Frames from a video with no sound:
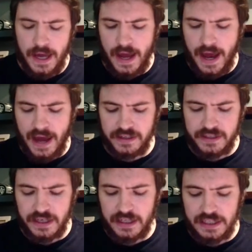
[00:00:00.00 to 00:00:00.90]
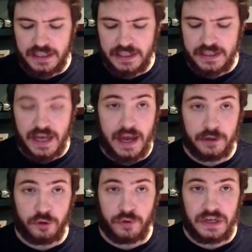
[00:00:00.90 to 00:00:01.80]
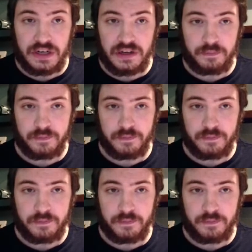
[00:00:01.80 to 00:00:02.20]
at East End Arena.